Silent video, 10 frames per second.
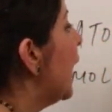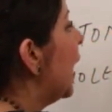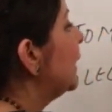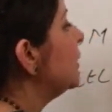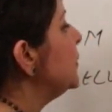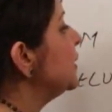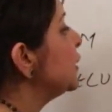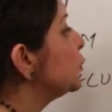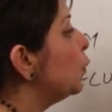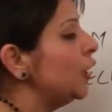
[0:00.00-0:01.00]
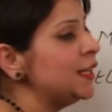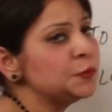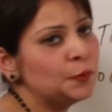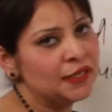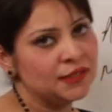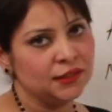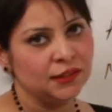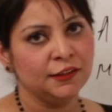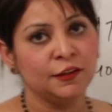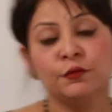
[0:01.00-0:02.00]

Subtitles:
Atom is the smallest particle